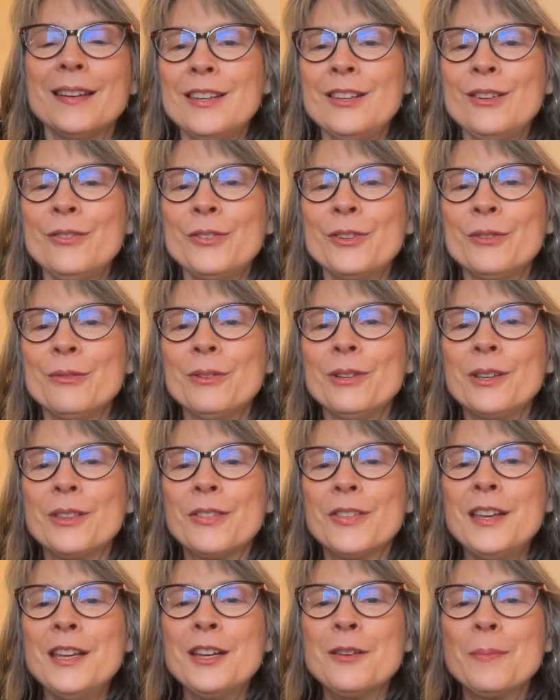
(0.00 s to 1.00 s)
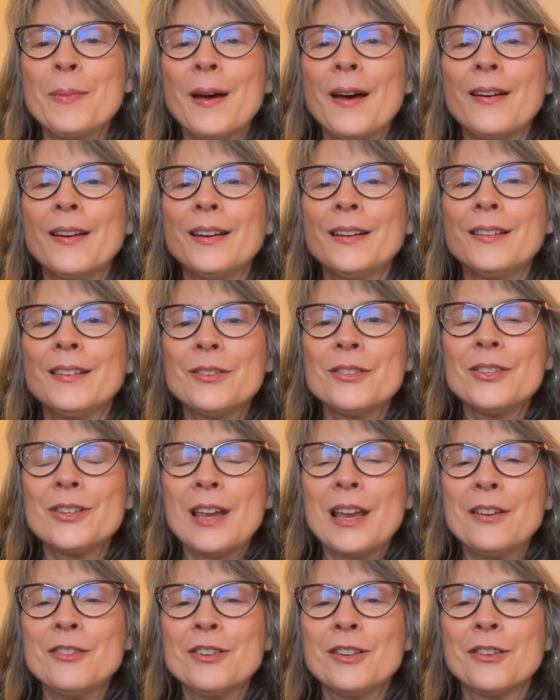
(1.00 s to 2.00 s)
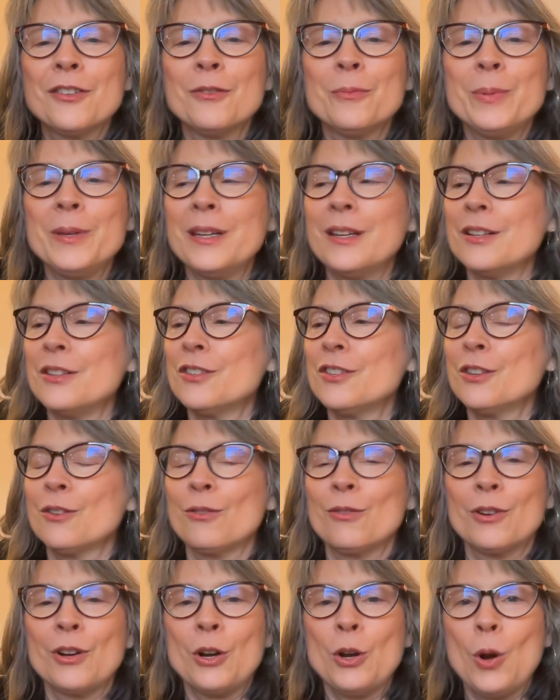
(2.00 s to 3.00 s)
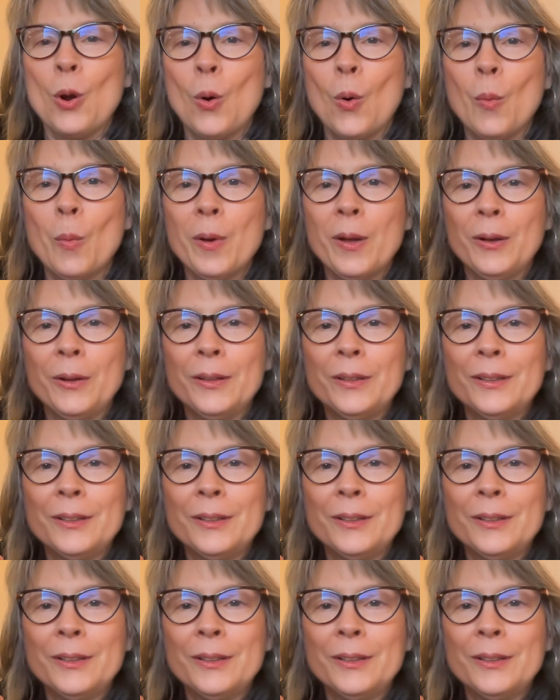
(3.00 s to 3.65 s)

You know, if you really think about it, Santa could be considered a gnome,